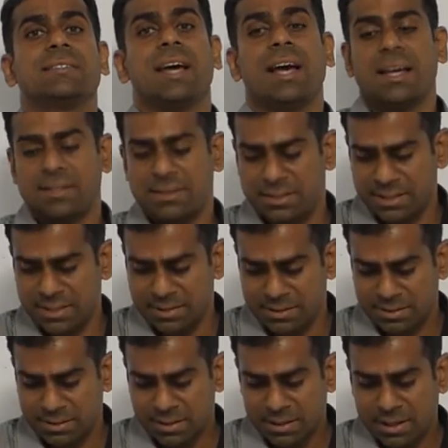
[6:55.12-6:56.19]
charges
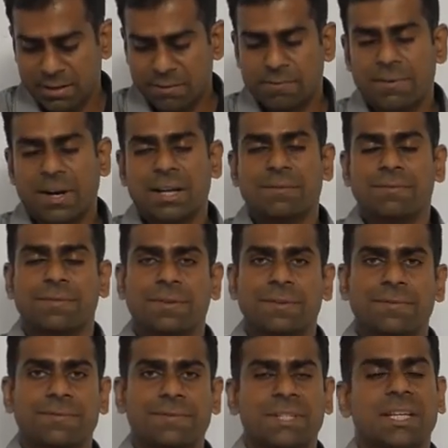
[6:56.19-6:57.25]

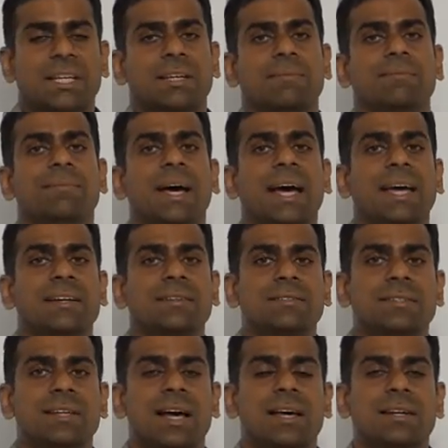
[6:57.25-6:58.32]
150 bank
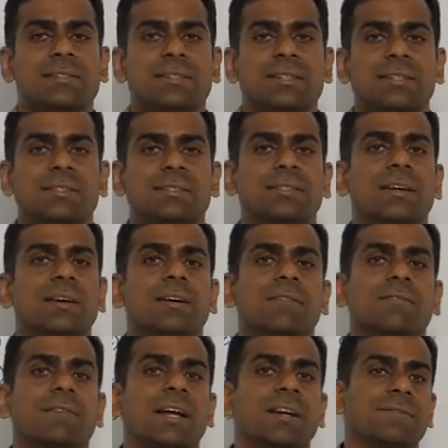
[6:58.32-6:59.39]
charges
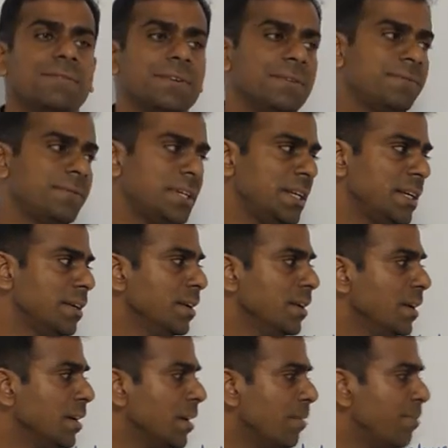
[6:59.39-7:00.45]
150
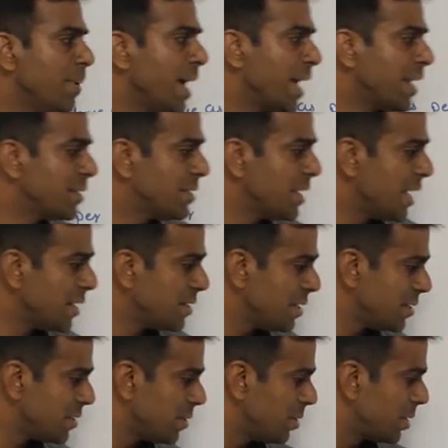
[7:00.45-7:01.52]
now bank
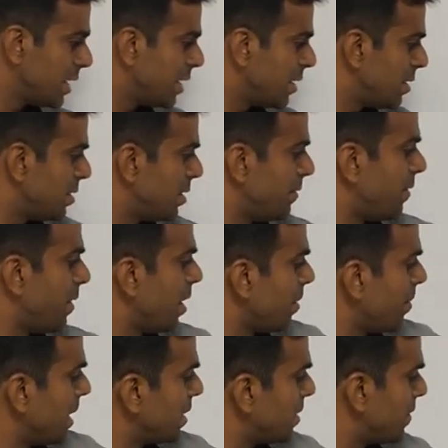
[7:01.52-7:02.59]
charges look into the
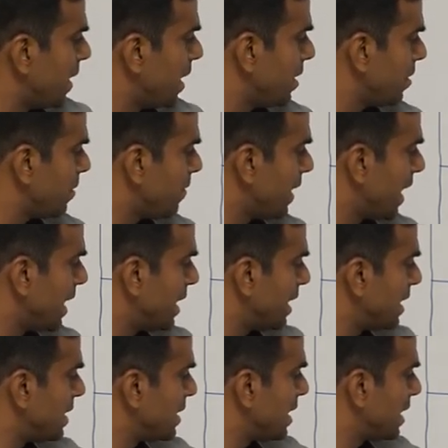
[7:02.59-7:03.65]
formats where you find
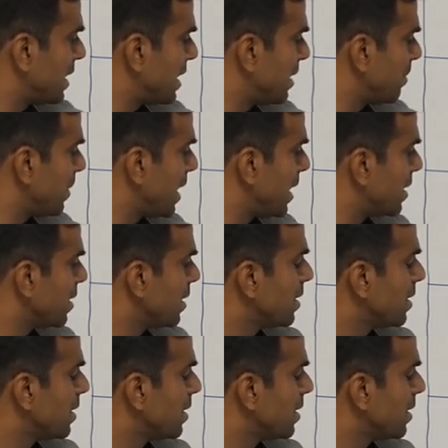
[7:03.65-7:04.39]
it is nothing but